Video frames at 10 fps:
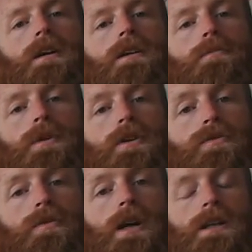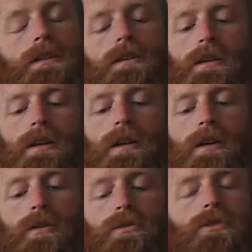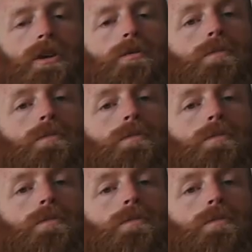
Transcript: the birth rate, also